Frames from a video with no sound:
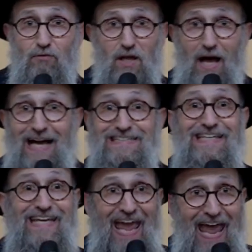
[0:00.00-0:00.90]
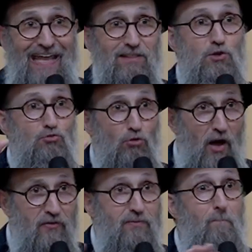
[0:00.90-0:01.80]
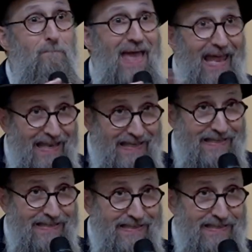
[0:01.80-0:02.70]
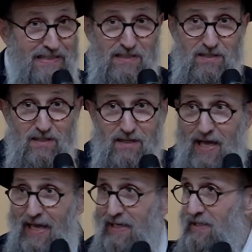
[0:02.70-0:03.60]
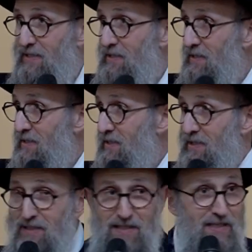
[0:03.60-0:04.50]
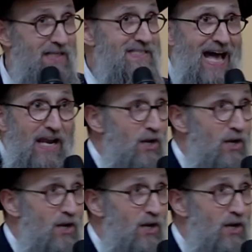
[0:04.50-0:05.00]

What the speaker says: realized he can't trust men. Okay? It's not a